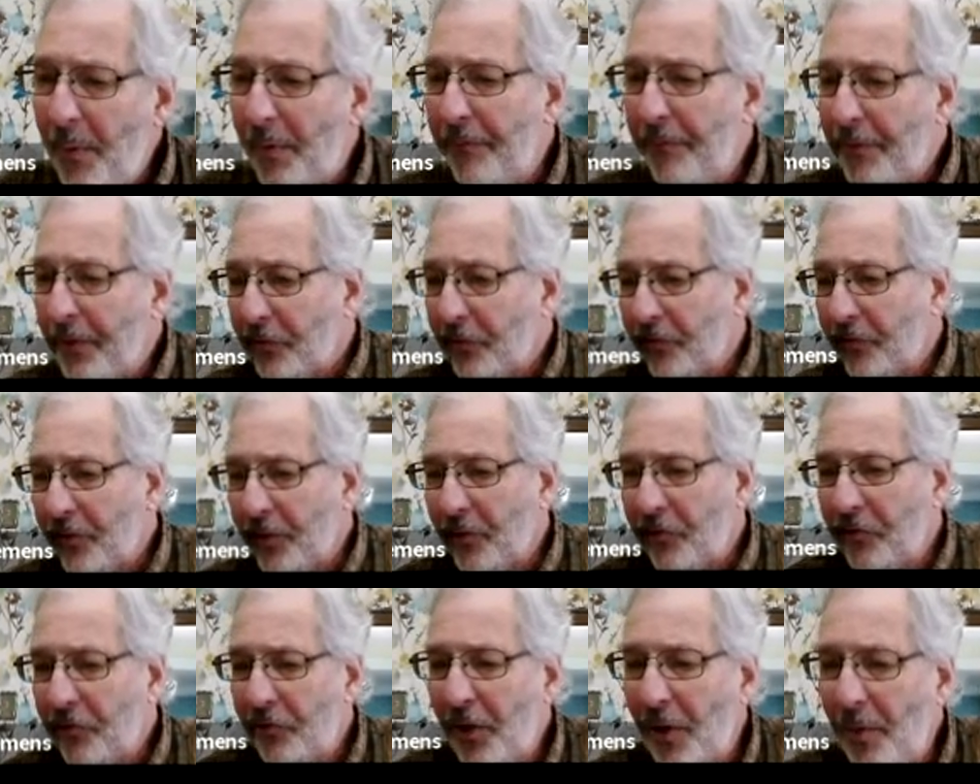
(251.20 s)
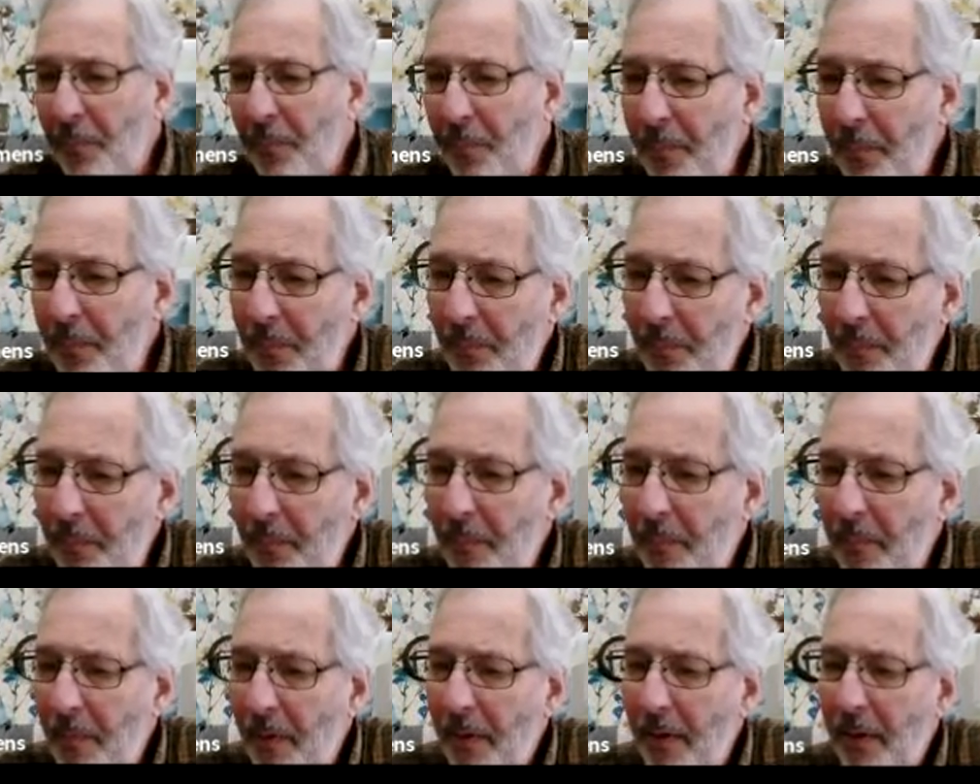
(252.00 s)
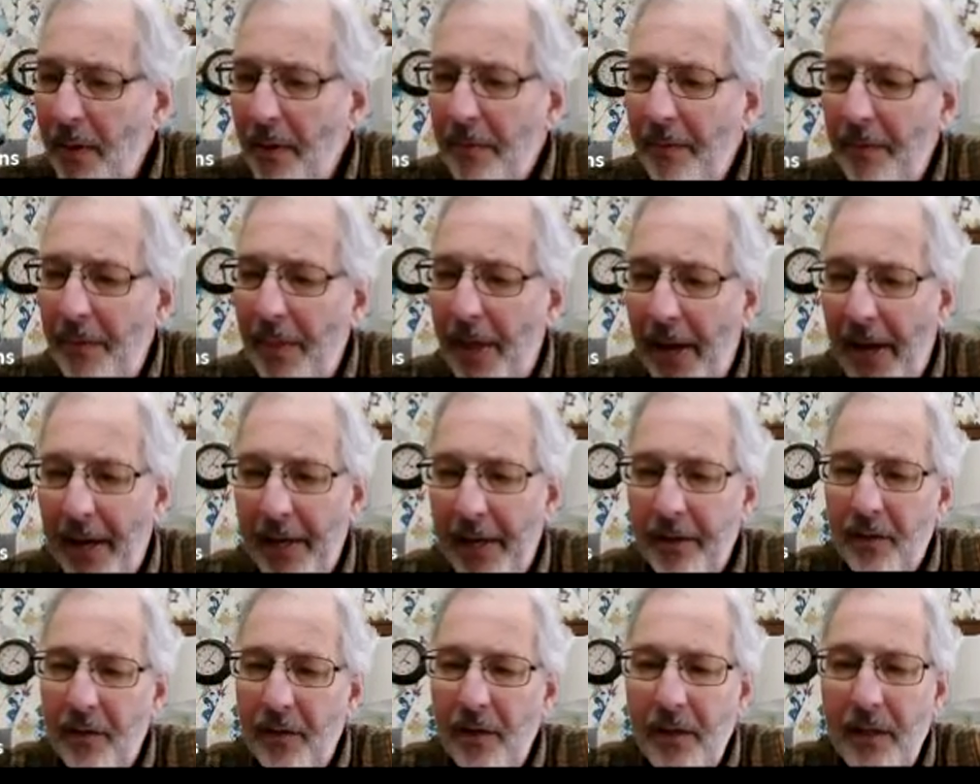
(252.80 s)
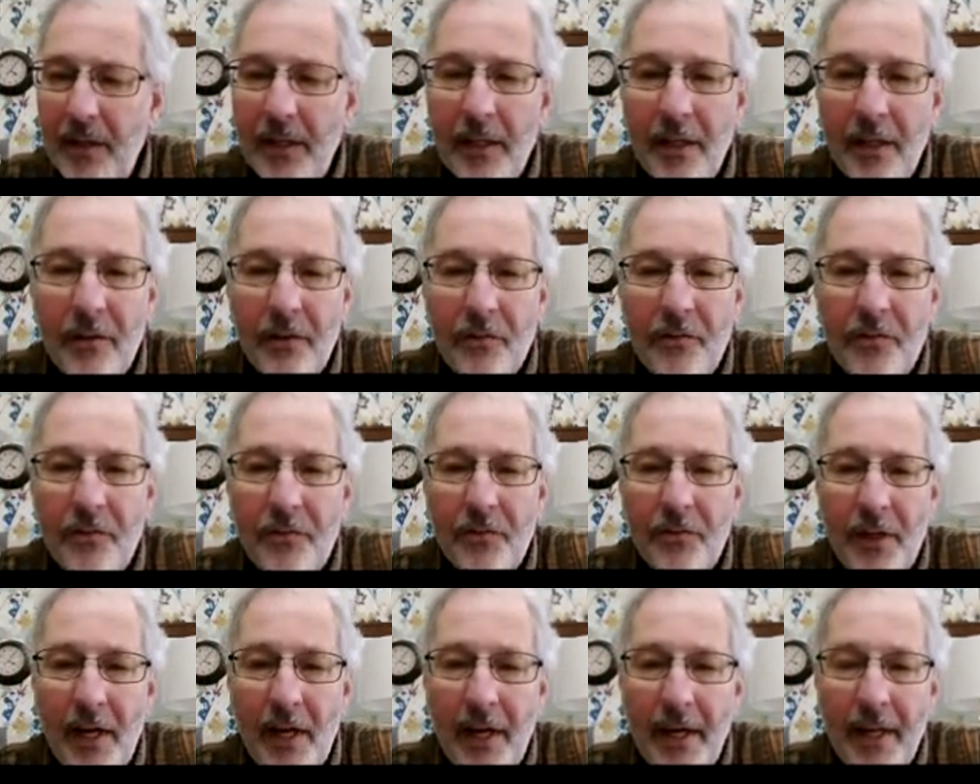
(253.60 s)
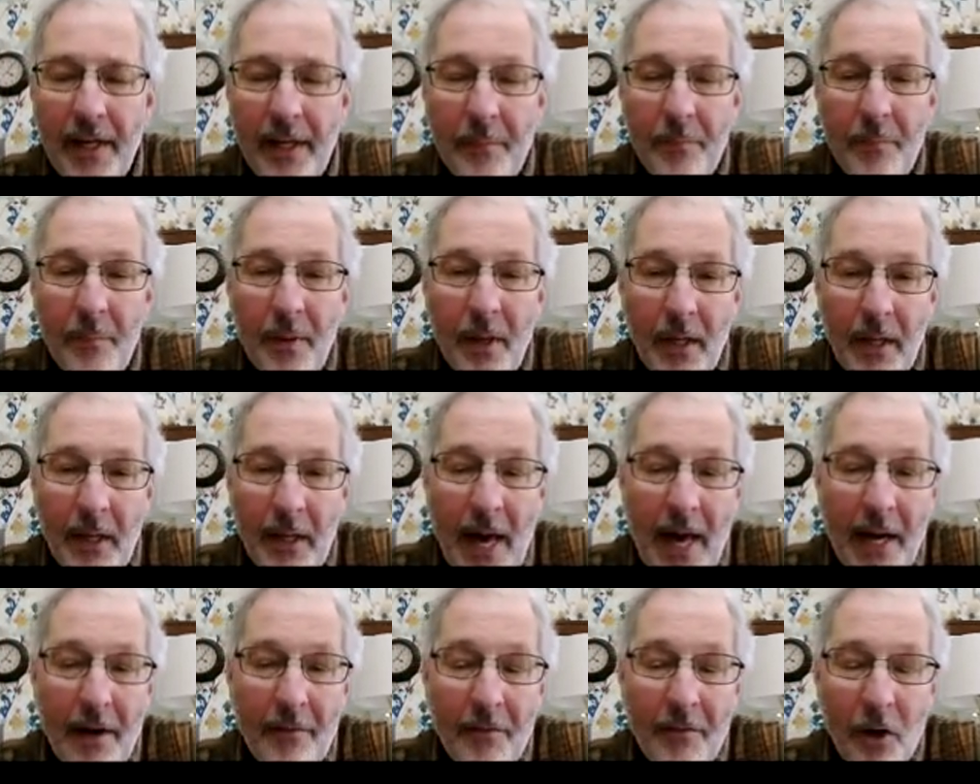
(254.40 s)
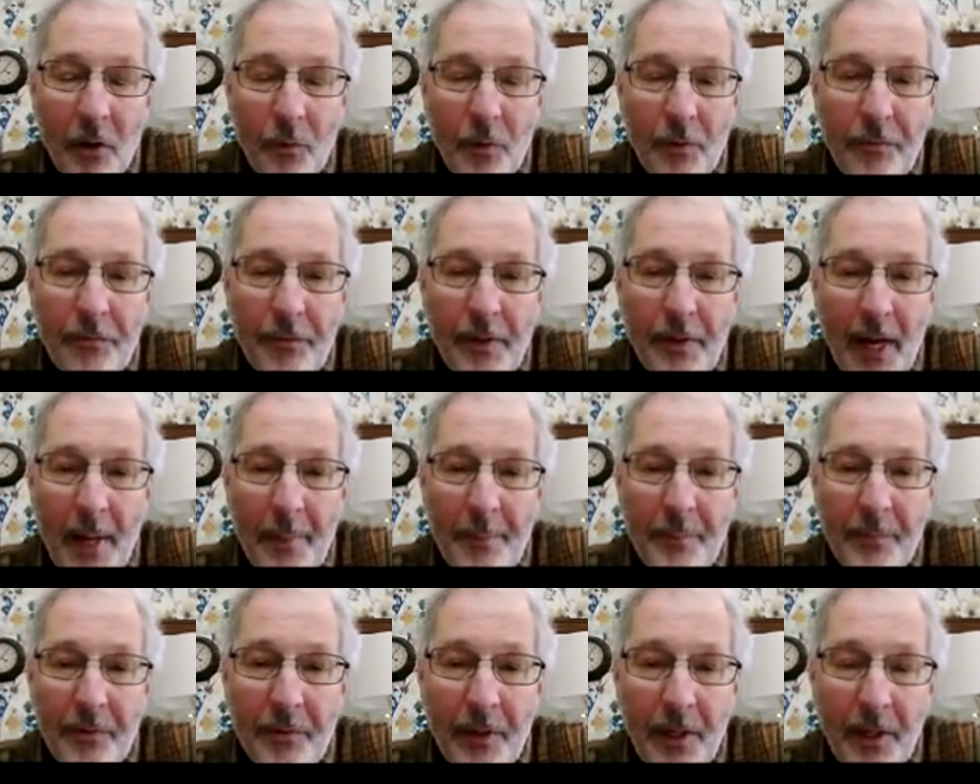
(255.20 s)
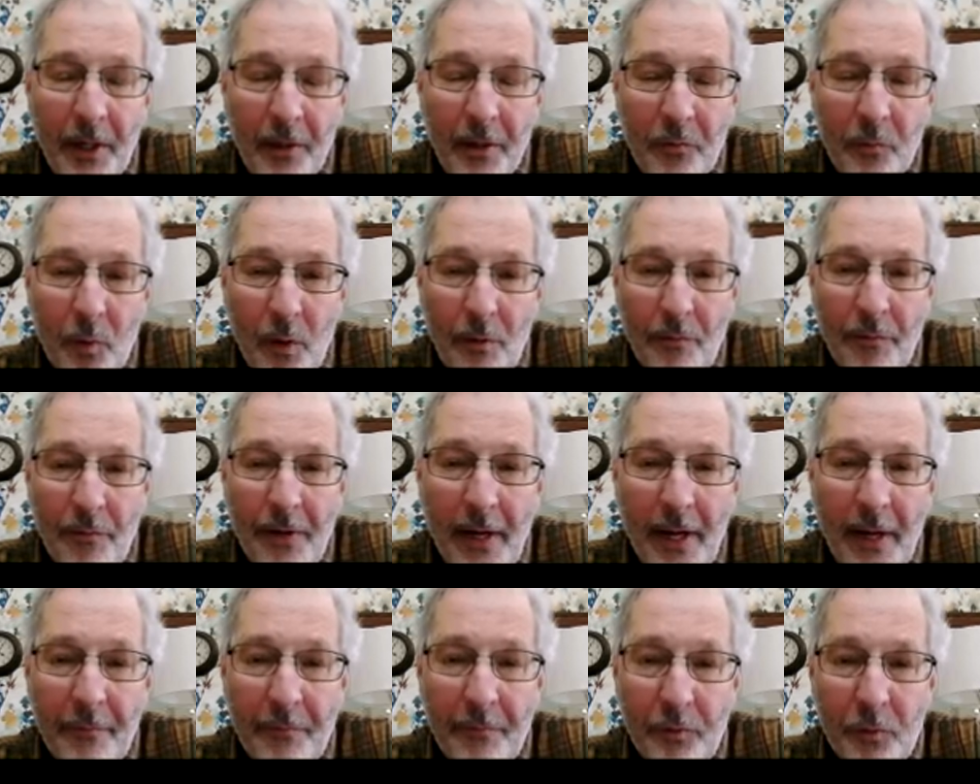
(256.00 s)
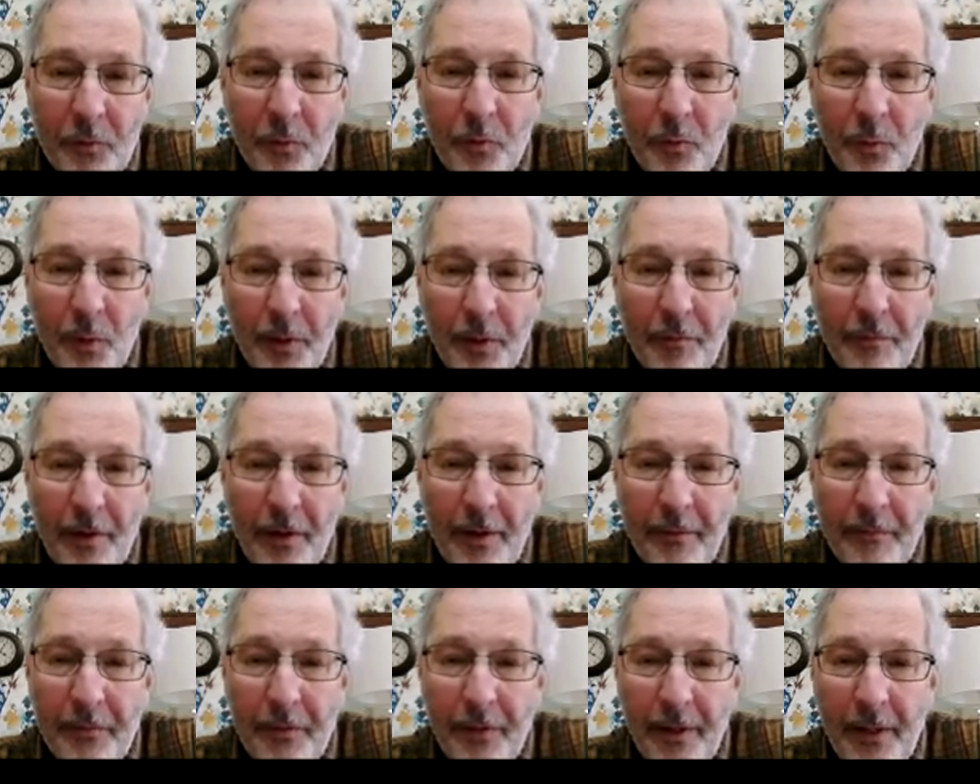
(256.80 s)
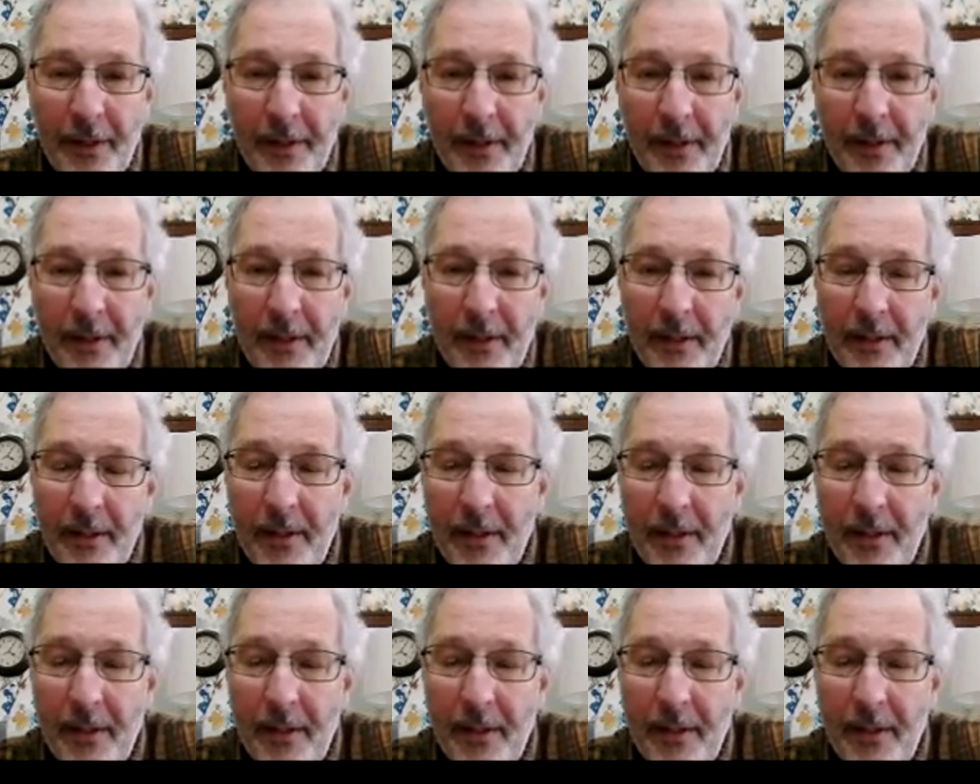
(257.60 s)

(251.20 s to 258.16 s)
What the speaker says: of the system that is in a lot of our rooftops that are 12.5 through 25 ton.